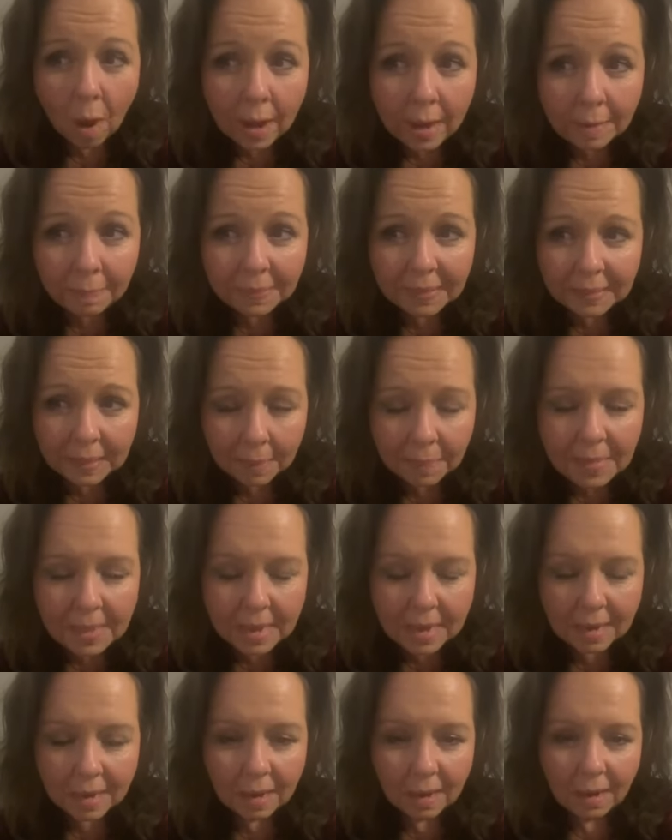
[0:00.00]
Want him
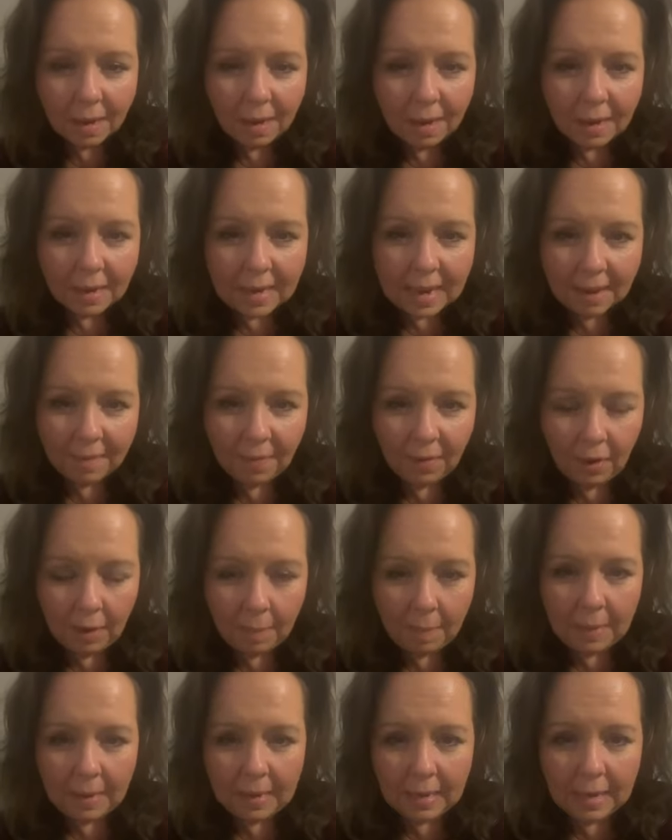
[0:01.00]
something.
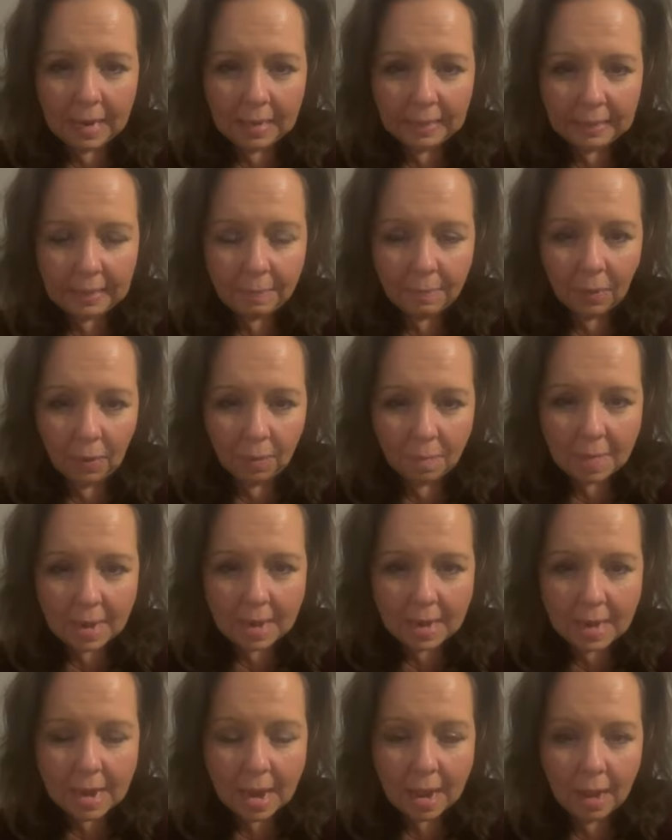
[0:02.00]
Devil have been kissing blow
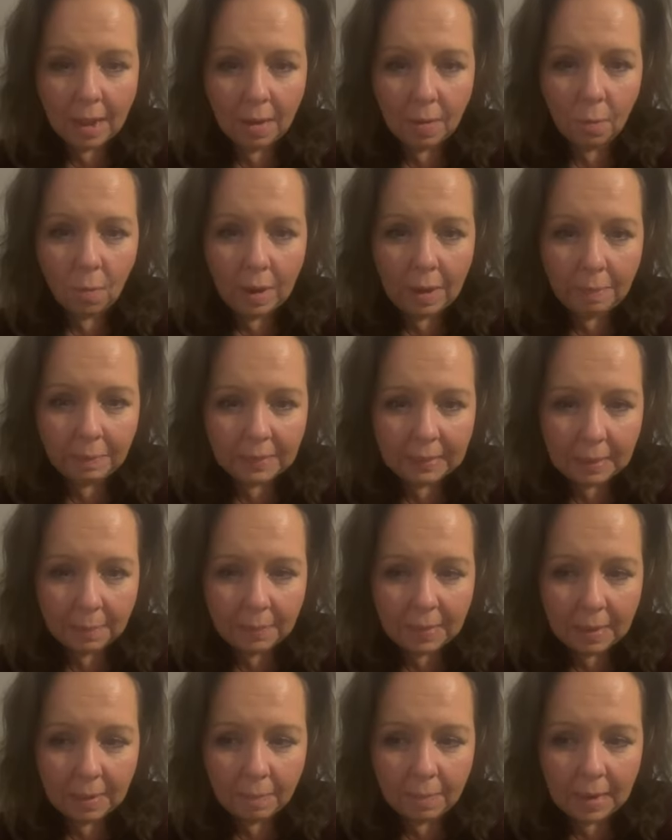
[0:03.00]
me now. Want him
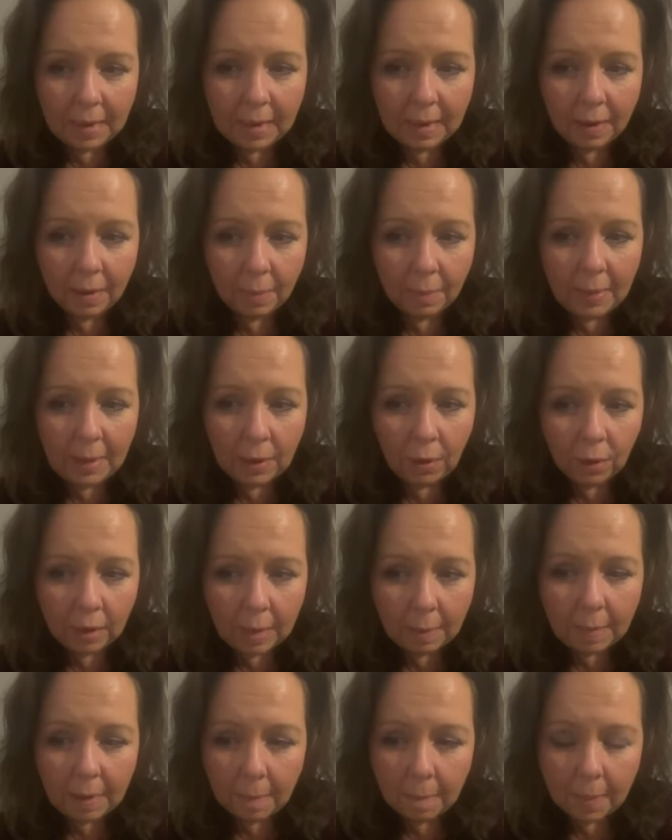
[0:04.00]
something me
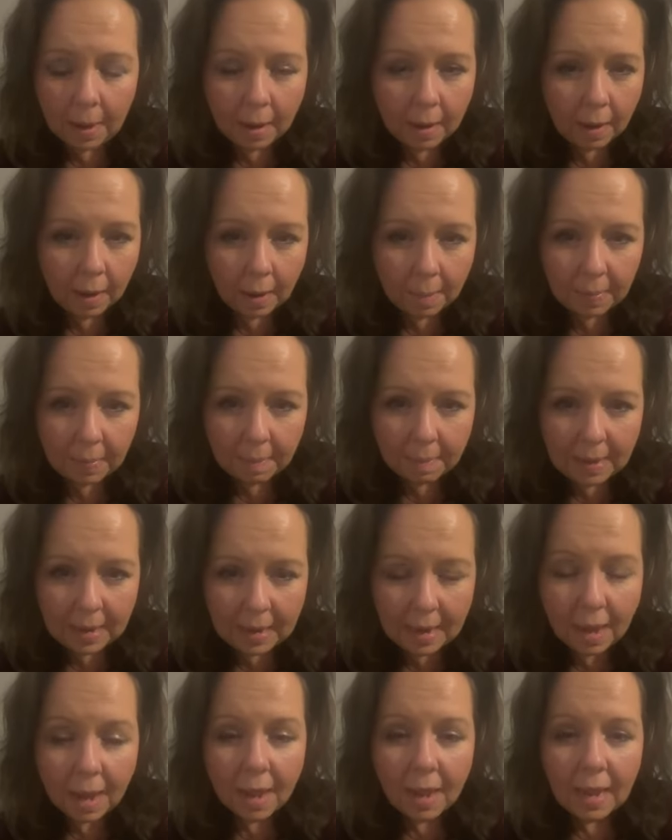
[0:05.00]
looking him bugger up
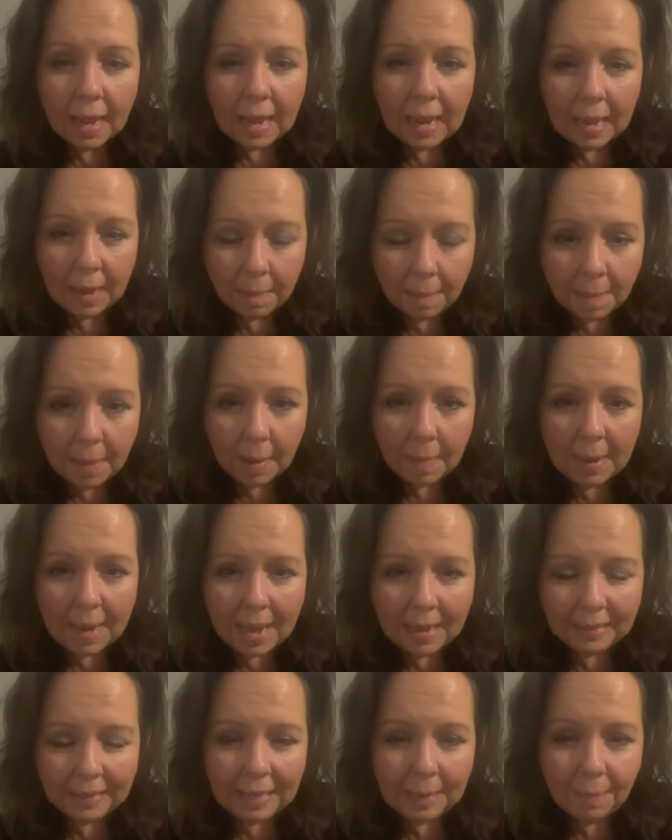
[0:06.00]
in me. M
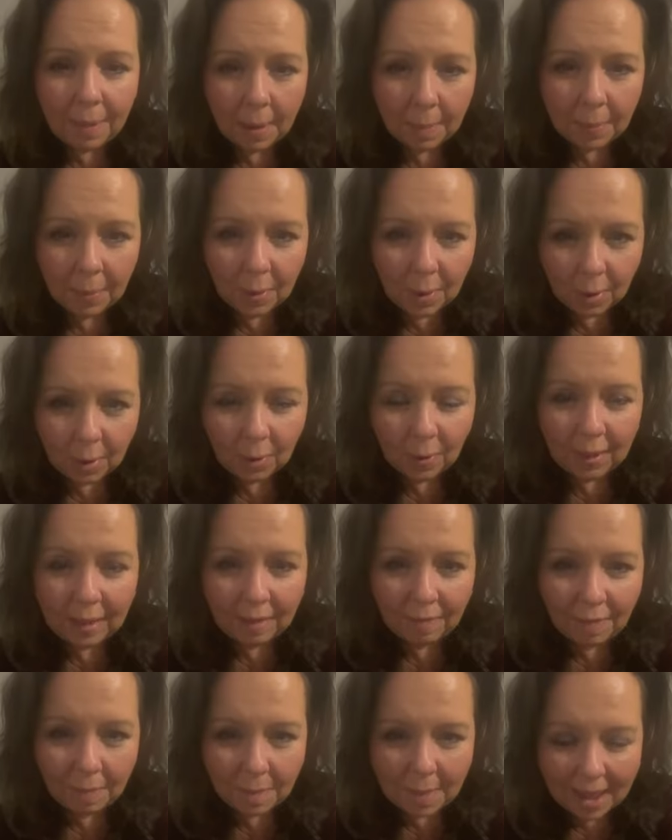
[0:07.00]
by me asking Papa God
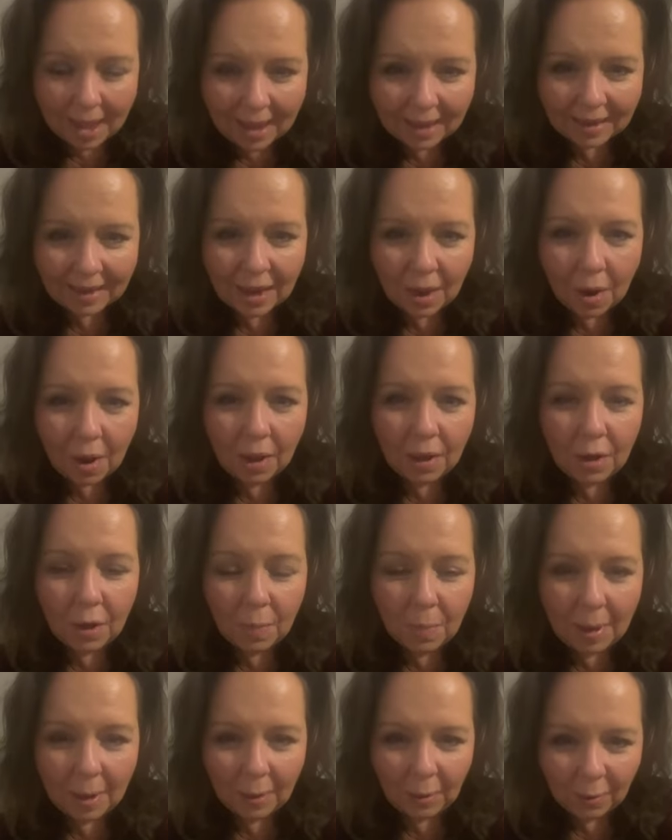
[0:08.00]
long giving back. Now
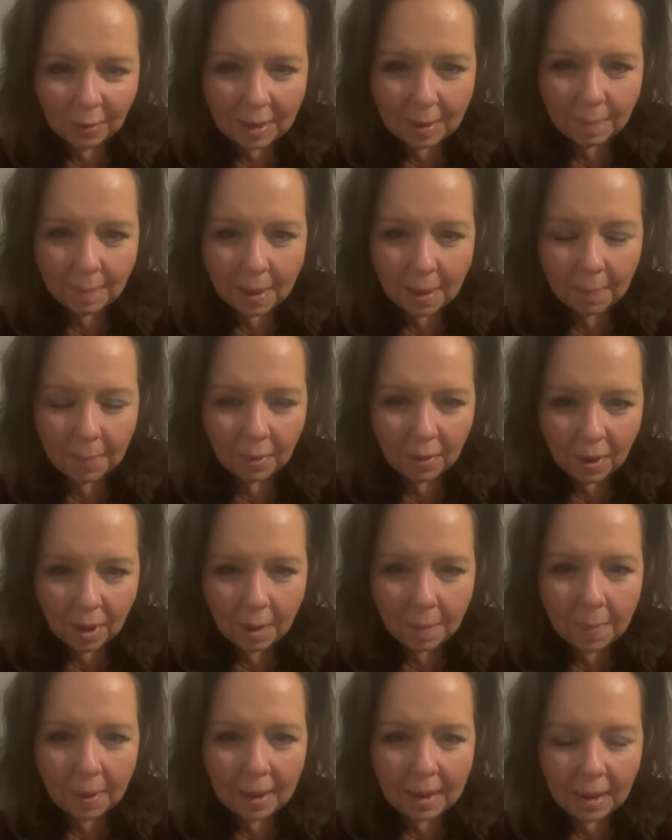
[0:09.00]
you by looking Papa
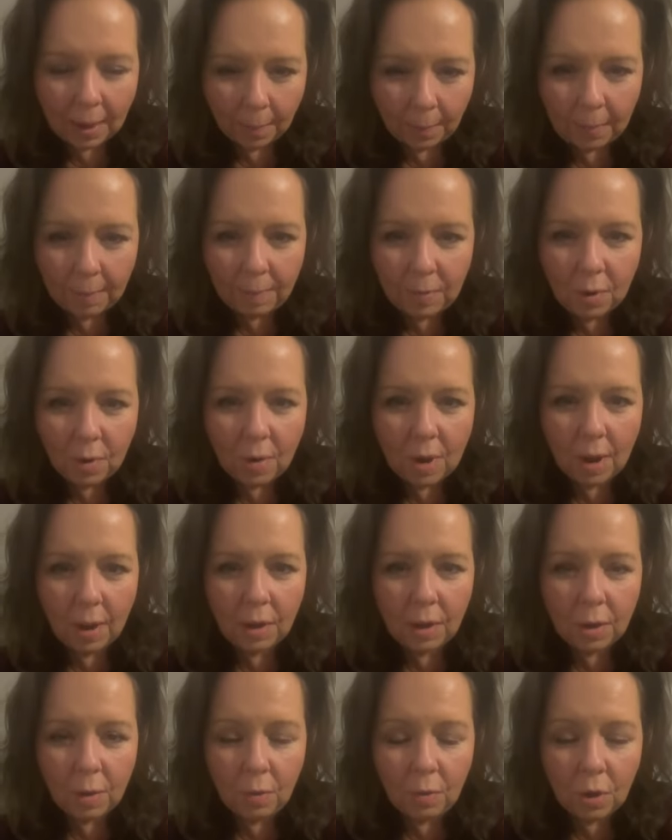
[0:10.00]
God by helping you.
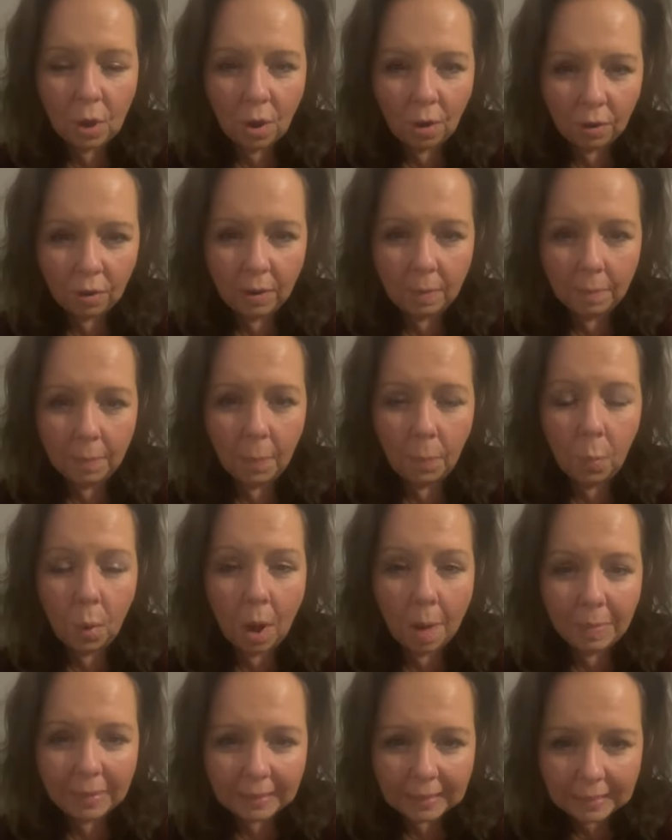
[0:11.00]
Now you talking
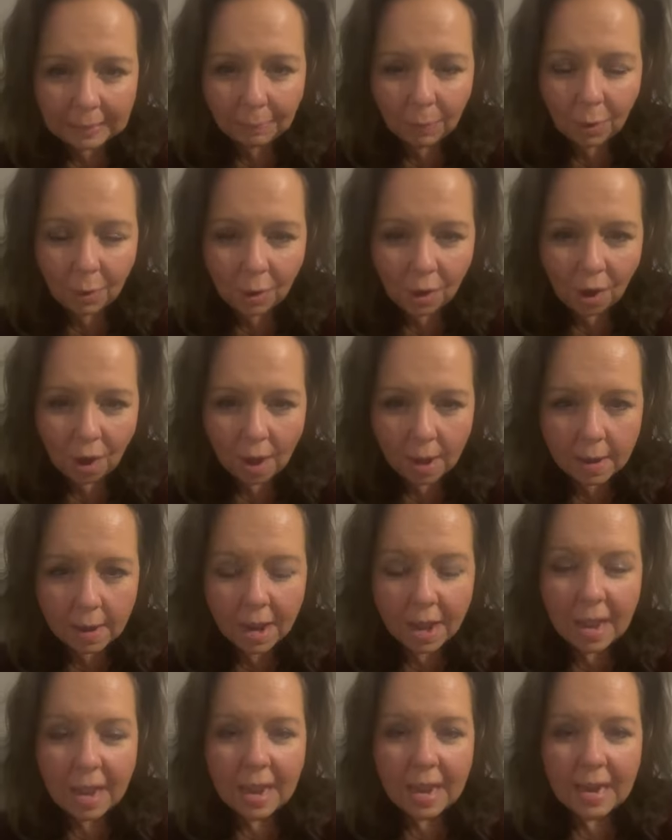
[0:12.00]
promises blown
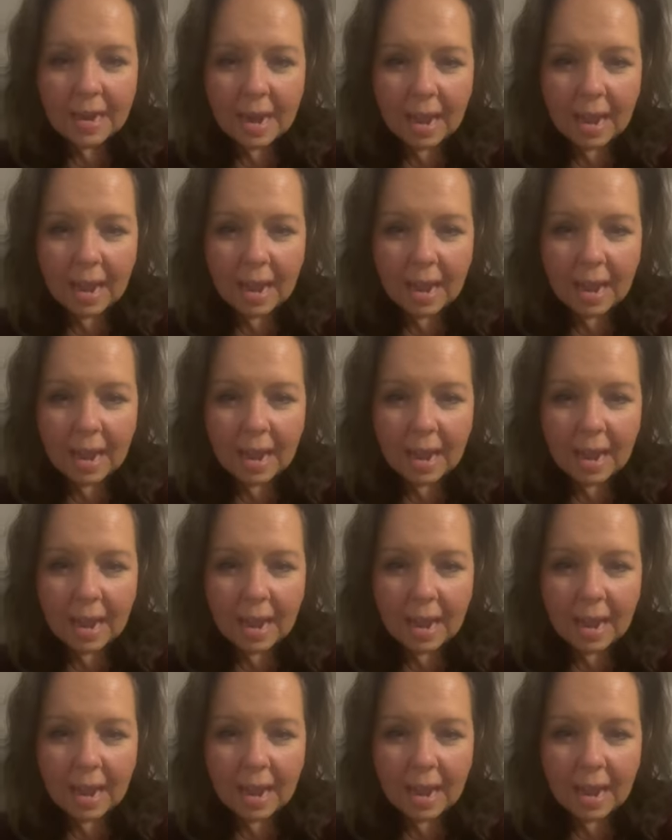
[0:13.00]
God.